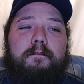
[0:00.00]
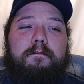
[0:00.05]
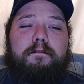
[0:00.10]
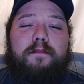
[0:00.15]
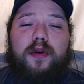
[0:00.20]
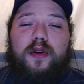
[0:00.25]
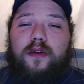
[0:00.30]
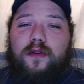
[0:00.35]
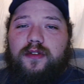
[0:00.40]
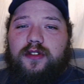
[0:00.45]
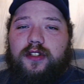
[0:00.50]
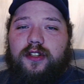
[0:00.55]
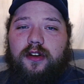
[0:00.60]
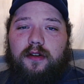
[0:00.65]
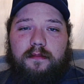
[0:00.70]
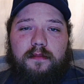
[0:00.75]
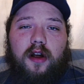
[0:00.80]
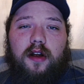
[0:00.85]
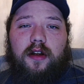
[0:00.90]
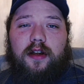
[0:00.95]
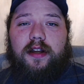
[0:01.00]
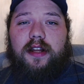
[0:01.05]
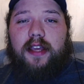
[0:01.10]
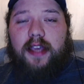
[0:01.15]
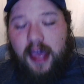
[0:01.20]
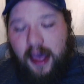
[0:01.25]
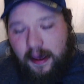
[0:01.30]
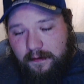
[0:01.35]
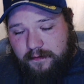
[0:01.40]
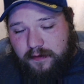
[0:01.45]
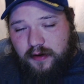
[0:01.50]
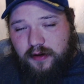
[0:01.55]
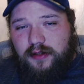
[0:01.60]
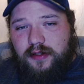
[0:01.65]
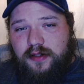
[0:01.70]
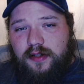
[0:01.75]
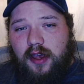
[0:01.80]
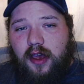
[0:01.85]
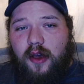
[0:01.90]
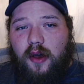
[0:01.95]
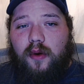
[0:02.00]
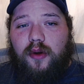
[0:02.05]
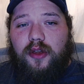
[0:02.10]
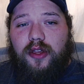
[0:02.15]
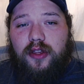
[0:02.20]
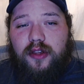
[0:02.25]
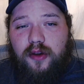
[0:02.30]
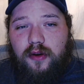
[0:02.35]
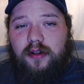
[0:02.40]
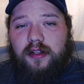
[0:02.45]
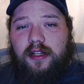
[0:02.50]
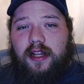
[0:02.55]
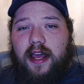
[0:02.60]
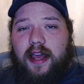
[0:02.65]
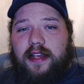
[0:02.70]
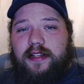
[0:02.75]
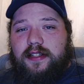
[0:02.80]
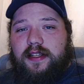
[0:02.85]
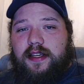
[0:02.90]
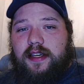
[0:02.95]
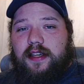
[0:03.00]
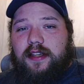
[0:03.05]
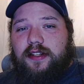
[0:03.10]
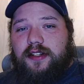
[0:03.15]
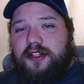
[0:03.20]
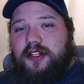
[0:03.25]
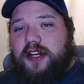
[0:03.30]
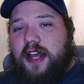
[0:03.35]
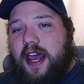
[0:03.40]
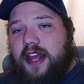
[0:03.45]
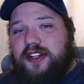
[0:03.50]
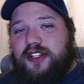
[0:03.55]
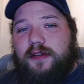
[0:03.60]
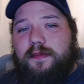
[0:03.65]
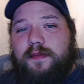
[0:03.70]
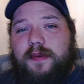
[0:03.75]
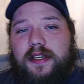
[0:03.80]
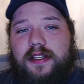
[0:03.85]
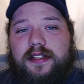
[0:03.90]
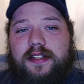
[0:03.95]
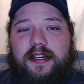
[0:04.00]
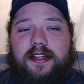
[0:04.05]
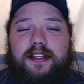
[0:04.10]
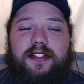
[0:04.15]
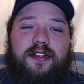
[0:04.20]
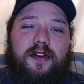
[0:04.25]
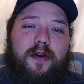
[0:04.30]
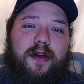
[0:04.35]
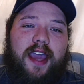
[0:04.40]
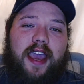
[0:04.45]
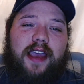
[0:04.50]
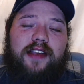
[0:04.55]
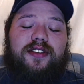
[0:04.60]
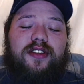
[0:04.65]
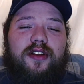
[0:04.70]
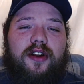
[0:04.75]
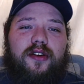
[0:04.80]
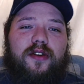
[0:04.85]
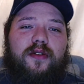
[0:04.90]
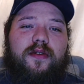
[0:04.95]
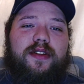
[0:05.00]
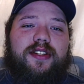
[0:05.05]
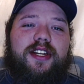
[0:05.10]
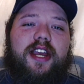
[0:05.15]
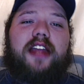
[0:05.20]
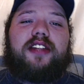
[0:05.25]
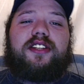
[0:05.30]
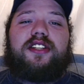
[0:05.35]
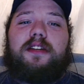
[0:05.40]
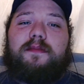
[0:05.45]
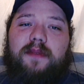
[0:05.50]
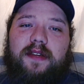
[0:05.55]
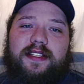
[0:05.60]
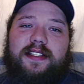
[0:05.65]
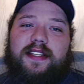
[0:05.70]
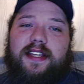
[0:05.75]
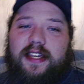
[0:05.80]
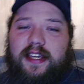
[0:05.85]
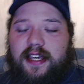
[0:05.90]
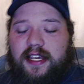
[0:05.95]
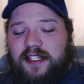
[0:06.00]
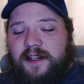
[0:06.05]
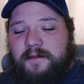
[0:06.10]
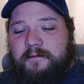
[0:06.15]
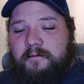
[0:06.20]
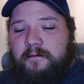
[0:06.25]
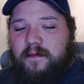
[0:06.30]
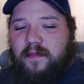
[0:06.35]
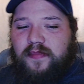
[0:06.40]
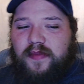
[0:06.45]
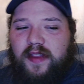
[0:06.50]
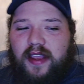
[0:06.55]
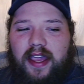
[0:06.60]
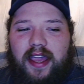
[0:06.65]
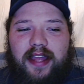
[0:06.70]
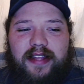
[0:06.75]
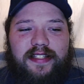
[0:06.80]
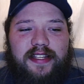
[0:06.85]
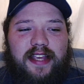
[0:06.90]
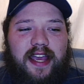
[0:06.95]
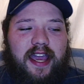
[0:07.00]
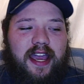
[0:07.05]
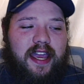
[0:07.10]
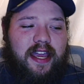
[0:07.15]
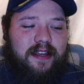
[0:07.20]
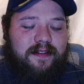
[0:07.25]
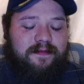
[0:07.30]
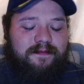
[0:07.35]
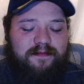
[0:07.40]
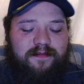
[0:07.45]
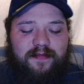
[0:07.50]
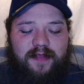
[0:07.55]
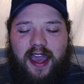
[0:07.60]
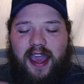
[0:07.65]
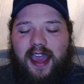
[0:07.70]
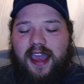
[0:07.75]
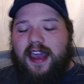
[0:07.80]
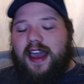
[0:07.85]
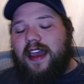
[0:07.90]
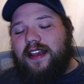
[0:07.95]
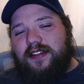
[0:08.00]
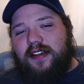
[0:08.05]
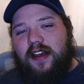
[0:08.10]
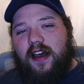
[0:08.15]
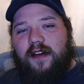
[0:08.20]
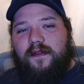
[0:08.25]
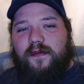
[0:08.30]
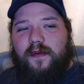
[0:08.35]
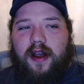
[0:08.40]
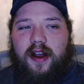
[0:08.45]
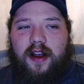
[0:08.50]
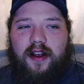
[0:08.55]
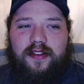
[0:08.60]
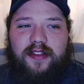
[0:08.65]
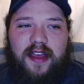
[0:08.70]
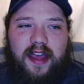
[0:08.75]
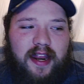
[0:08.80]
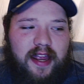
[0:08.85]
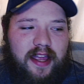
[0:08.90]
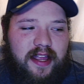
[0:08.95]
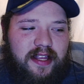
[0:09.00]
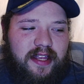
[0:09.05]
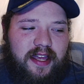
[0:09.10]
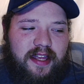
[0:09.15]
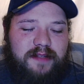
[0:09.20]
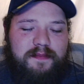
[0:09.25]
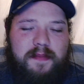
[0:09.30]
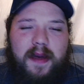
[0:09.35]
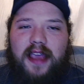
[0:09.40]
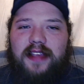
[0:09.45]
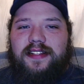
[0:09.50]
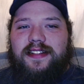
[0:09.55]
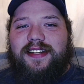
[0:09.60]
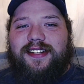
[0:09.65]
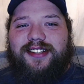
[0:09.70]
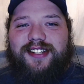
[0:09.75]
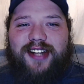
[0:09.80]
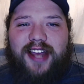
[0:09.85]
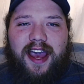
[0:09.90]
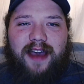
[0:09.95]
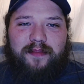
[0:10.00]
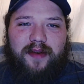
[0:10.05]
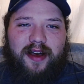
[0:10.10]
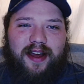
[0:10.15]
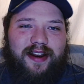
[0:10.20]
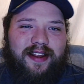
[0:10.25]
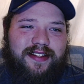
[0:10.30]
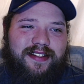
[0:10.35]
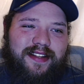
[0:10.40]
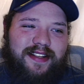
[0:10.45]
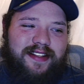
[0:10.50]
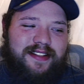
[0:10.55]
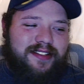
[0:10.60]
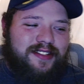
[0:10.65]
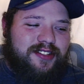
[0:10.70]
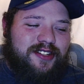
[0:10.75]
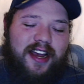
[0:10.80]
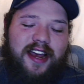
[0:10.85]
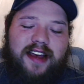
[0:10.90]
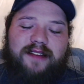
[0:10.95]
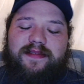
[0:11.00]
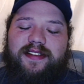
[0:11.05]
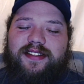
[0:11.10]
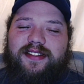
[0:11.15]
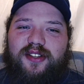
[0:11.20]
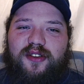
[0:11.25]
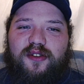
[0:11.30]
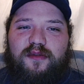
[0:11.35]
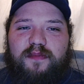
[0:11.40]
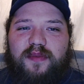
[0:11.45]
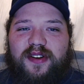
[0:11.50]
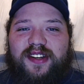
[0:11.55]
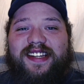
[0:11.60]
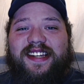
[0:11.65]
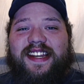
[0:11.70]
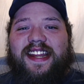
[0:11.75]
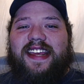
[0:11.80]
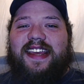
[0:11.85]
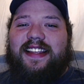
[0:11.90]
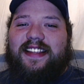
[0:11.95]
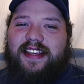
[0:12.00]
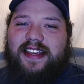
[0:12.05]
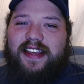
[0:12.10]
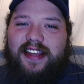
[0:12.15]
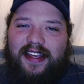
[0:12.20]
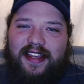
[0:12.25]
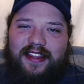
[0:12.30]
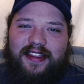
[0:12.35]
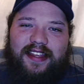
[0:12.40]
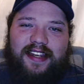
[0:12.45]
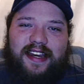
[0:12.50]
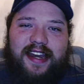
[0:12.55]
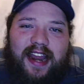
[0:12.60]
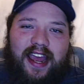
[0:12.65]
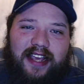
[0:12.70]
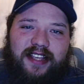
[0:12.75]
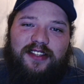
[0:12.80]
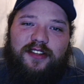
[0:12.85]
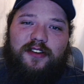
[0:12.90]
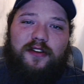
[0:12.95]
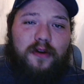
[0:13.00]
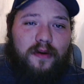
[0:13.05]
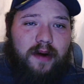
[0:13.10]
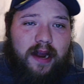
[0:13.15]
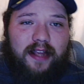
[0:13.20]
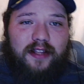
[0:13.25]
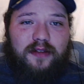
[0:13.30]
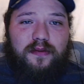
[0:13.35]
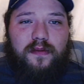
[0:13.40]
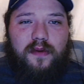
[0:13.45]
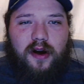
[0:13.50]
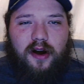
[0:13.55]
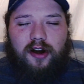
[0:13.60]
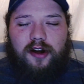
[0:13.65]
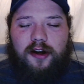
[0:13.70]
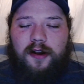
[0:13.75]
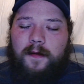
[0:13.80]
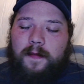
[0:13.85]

boost your marketing efforts utilizing ChatGPT. So in case you don't know what ChatGPT is, it's a AI software that it's basically a chatbot. Its job is to predict the next correct word.